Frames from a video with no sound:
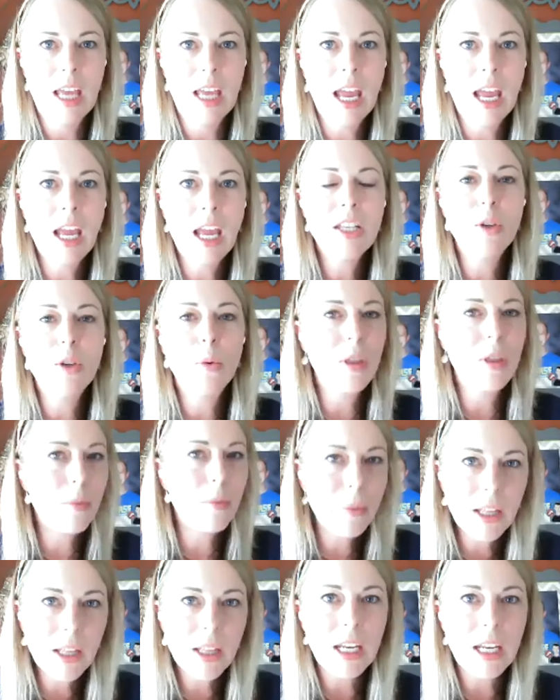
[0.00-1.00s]
Okay, so
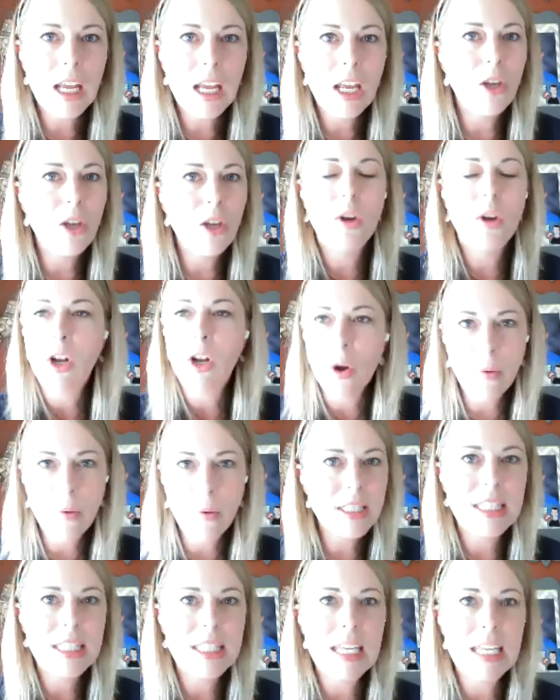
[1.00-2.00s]
with ability, you can
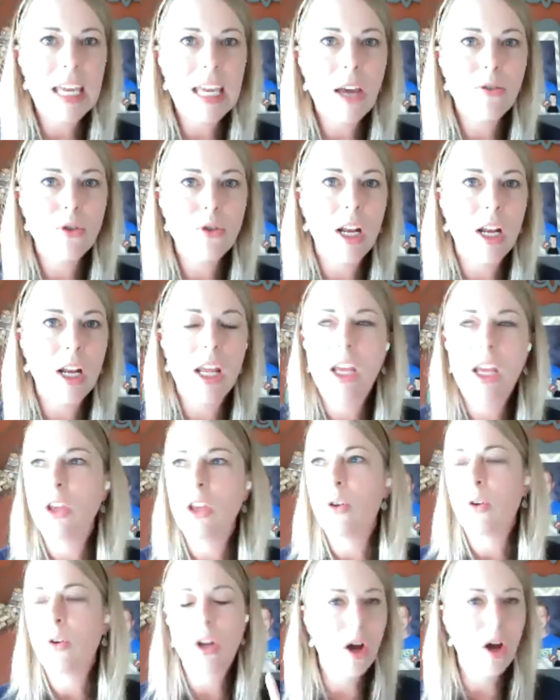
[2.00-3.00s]
always seek out
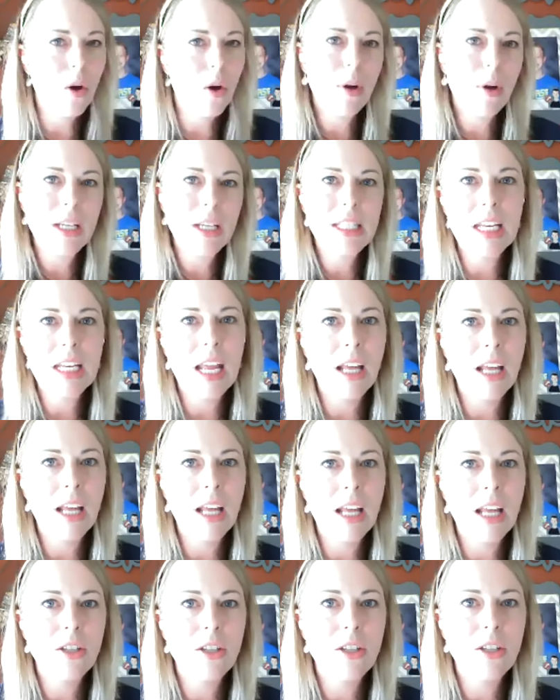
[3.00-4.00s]
training, you can always
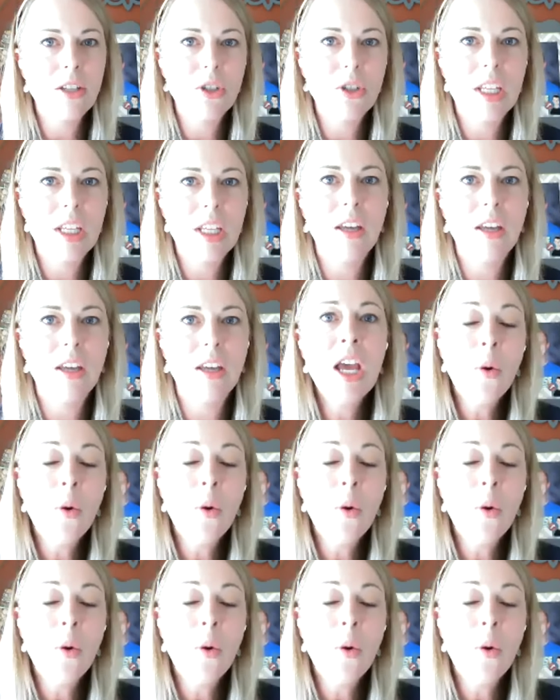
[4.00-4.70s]
enhance your skills.